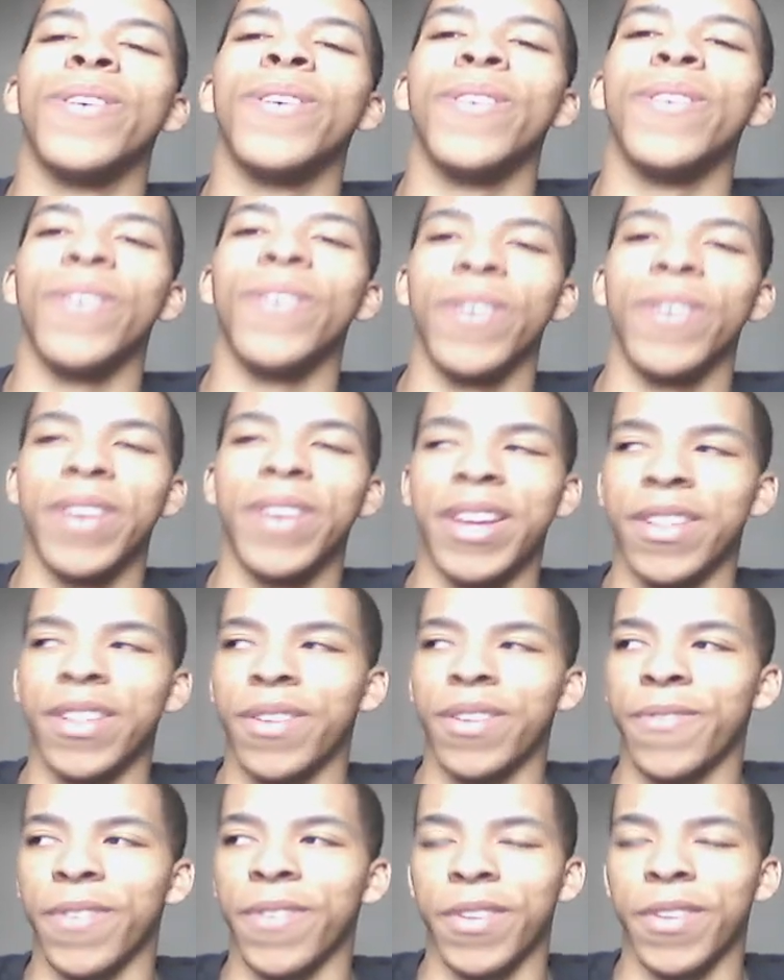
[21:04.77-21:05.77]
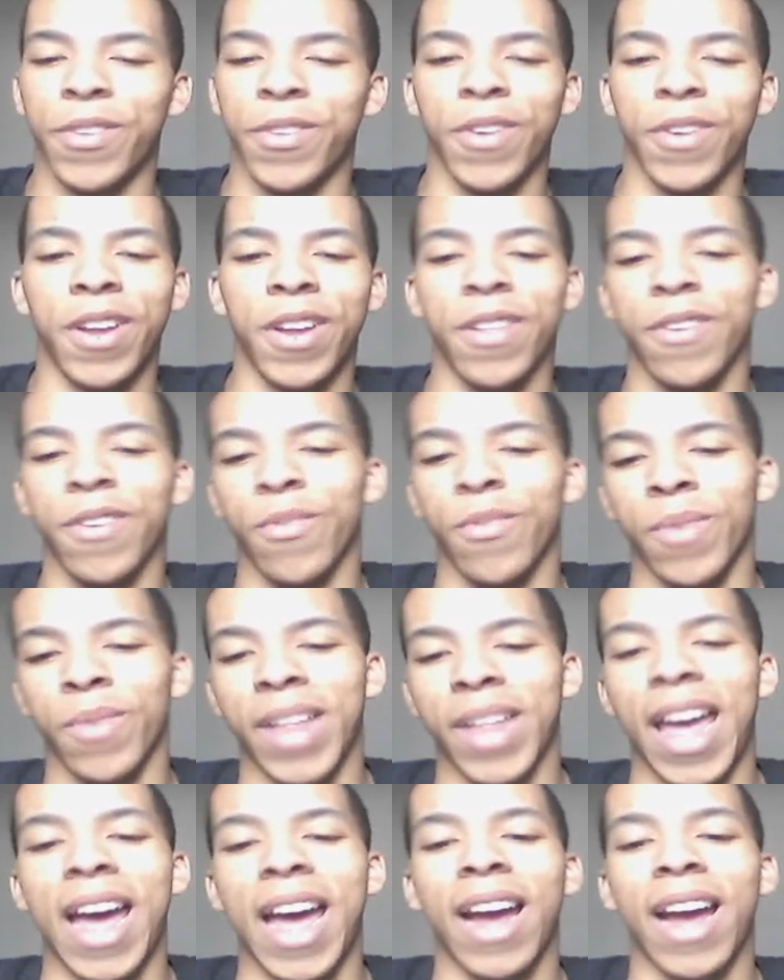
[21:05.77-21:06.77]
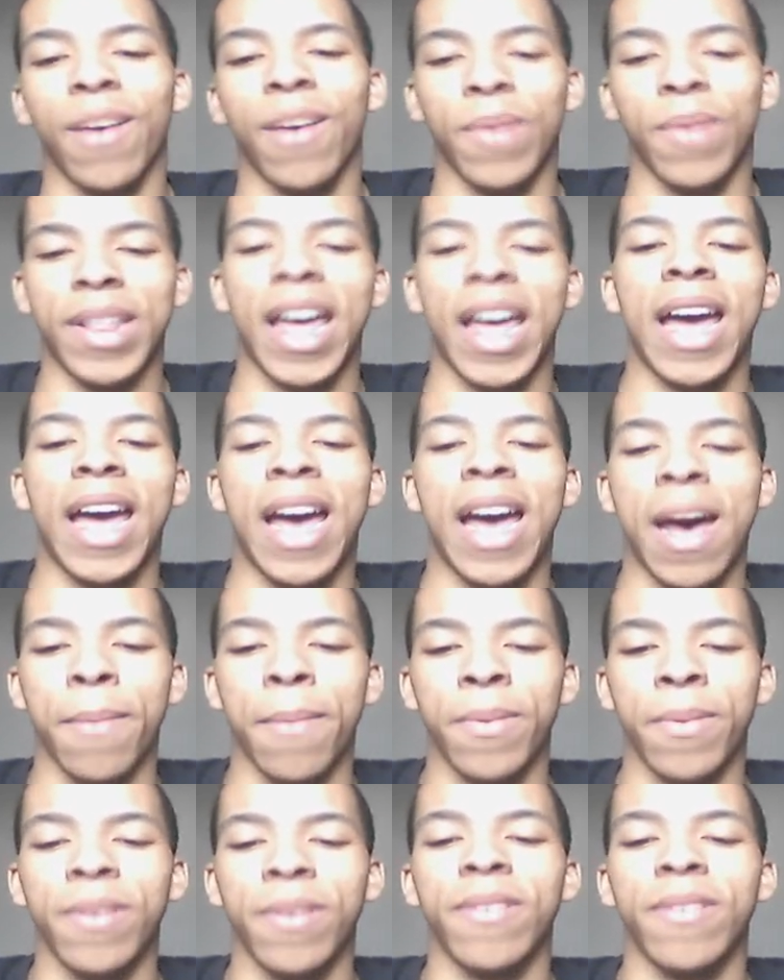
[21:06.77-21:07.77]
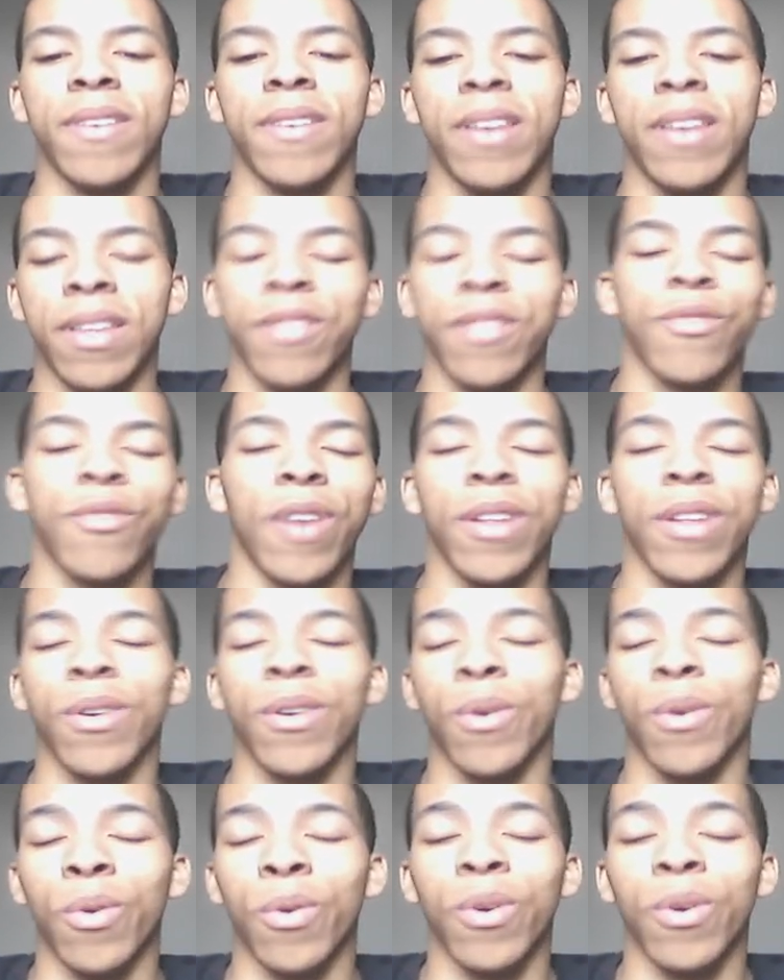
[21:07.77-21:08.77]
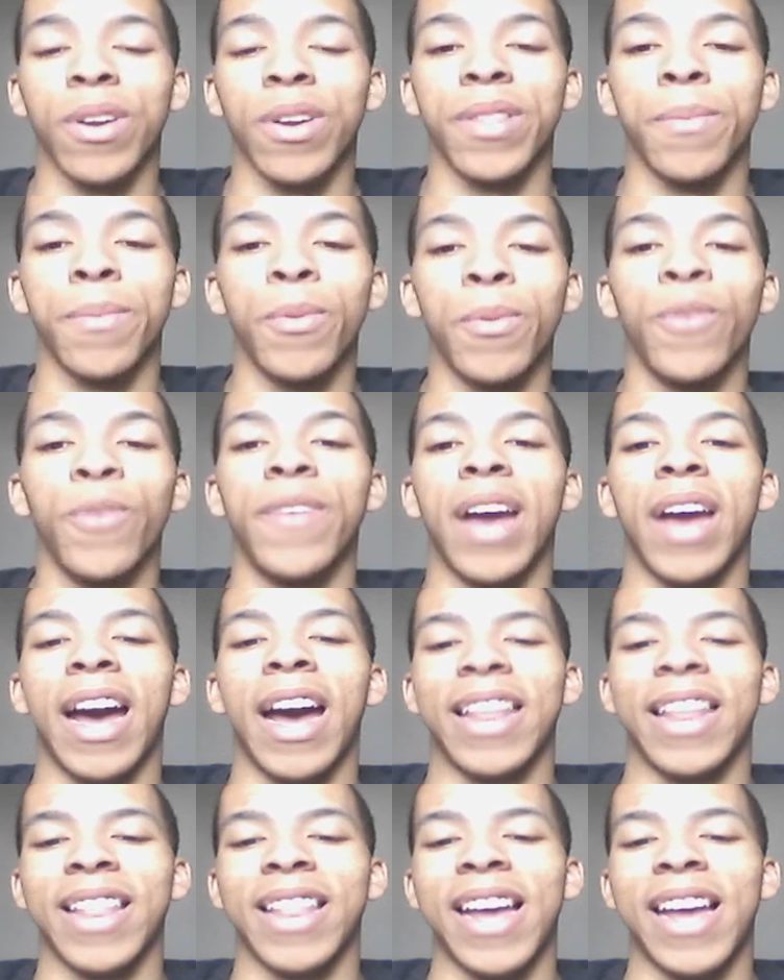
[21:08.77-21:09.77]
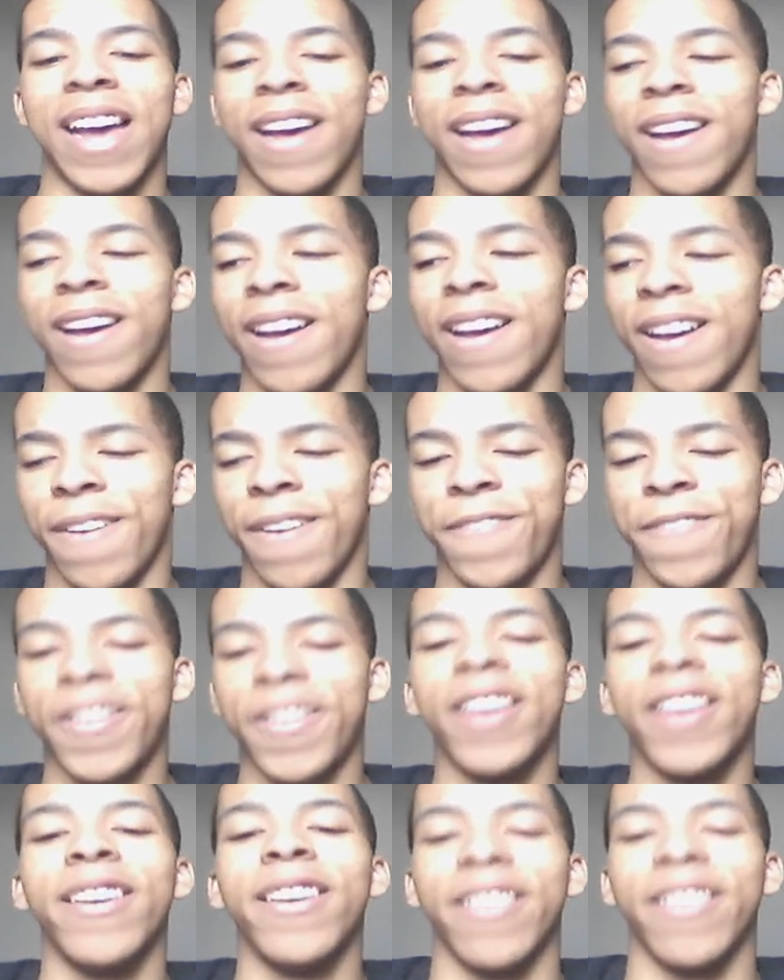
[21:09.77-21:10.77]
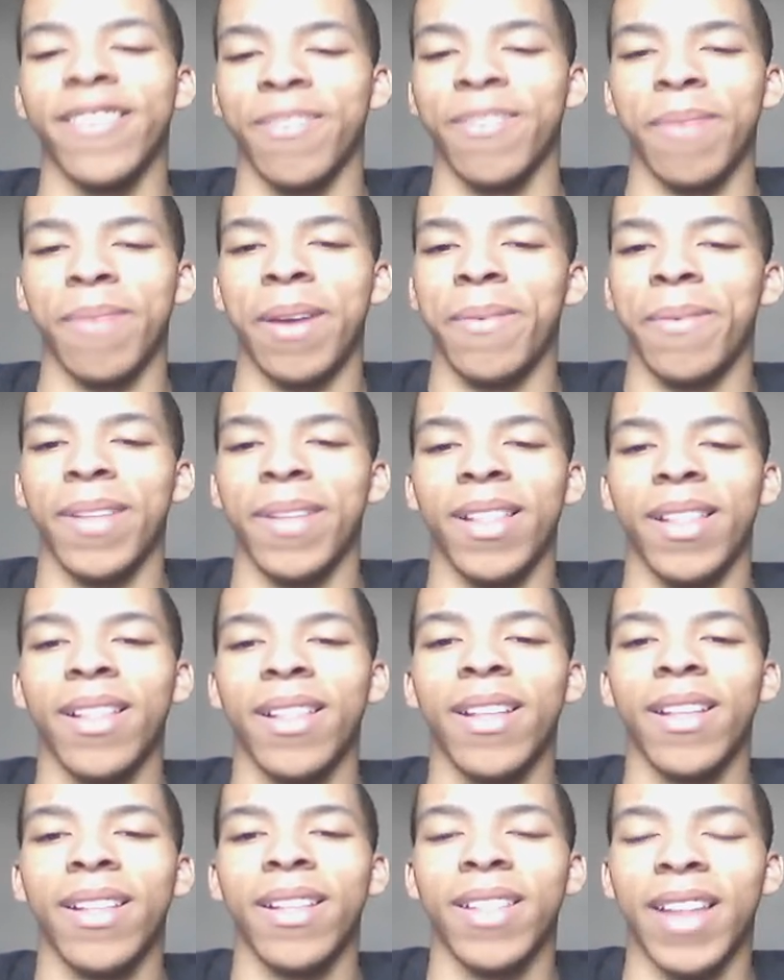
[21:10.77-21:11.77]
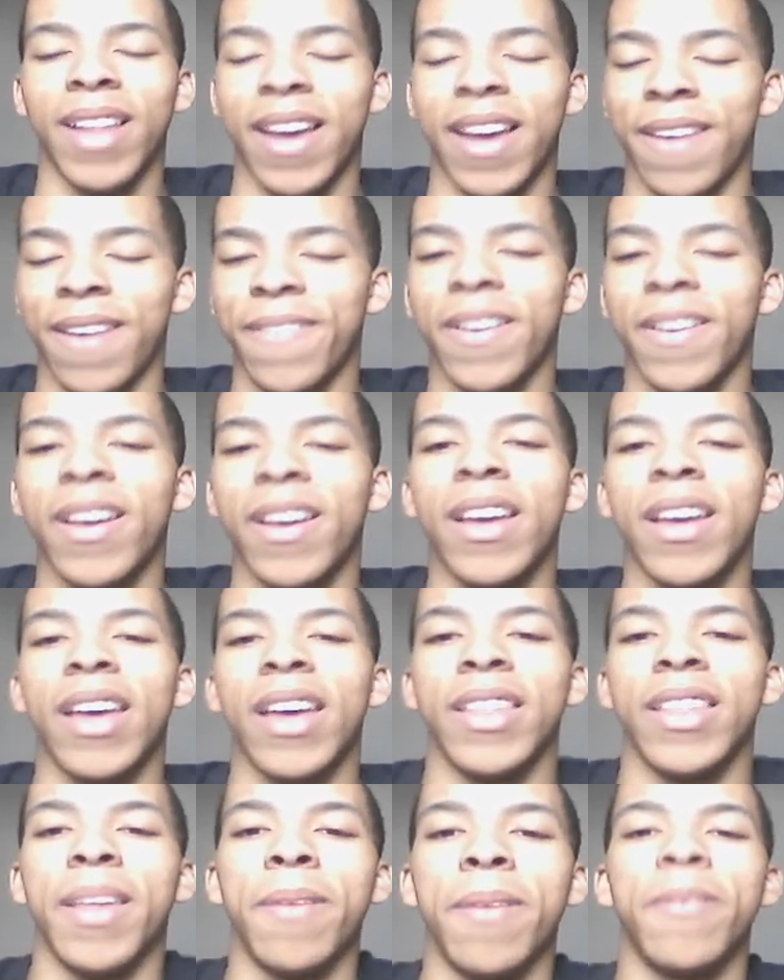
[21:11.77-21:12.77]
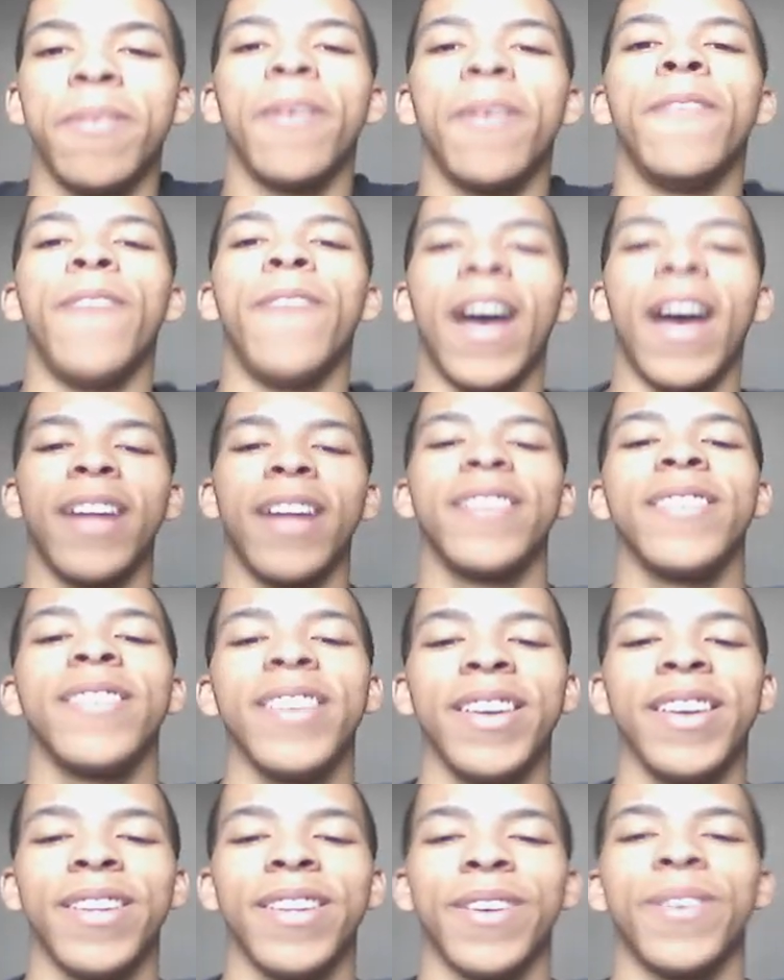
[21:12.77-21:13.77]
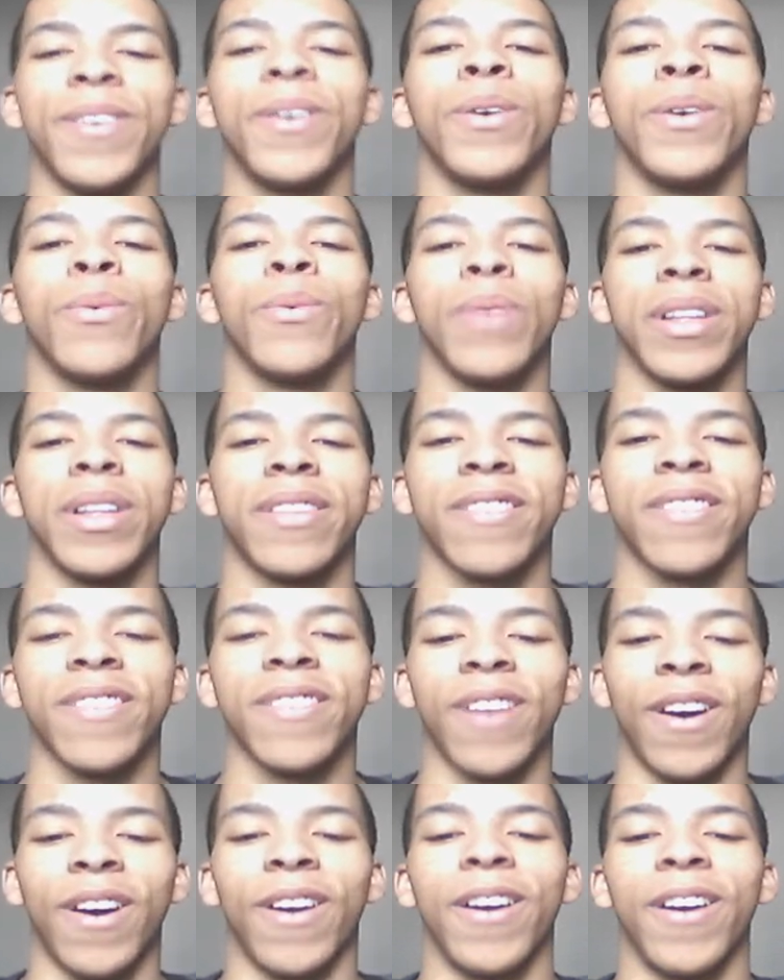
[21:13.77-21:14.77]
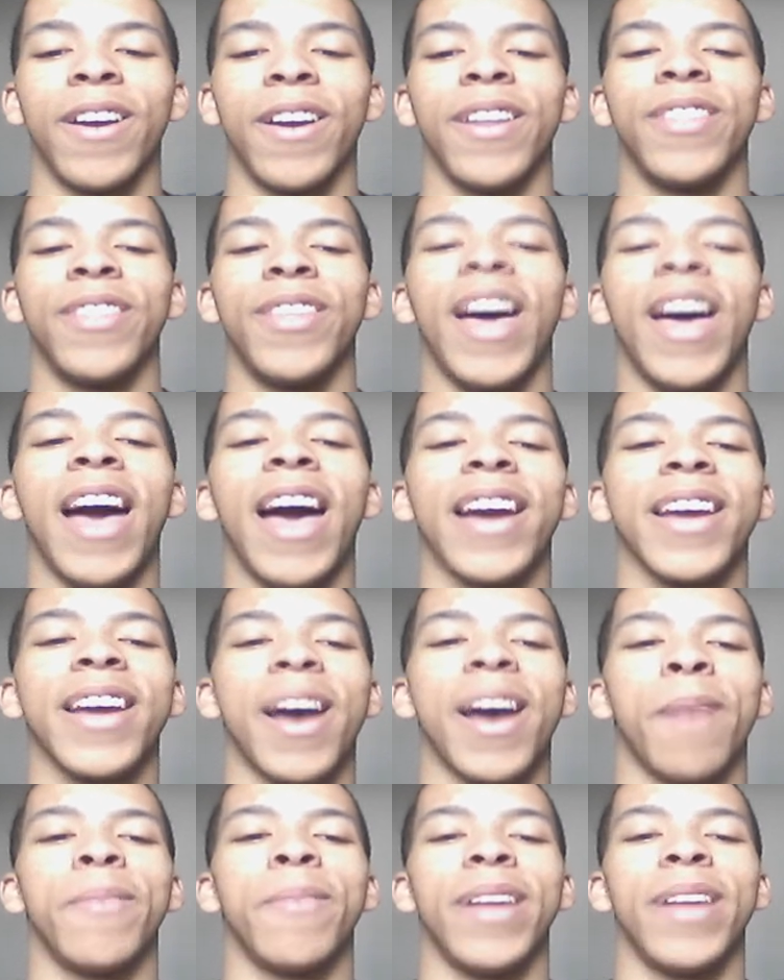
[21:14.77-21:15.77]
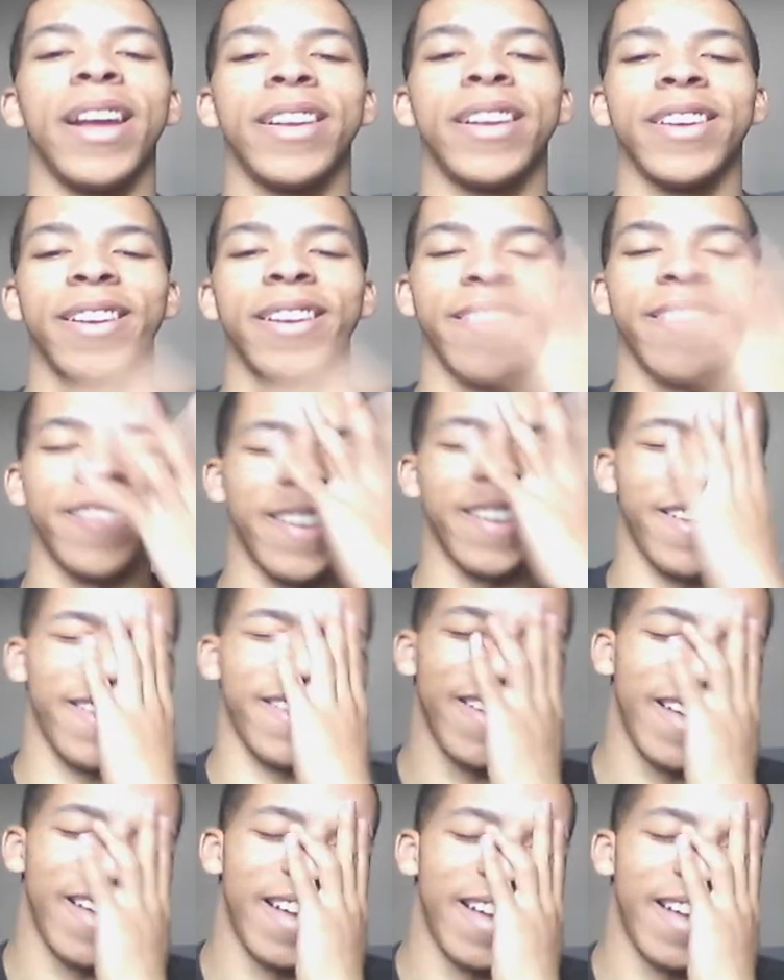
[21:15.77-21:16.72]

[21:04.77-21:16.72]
or from the trailers, when that happened in the trailer or in the movie, I laughed. It just made me laugh. And then Valentino with Star, that combination is just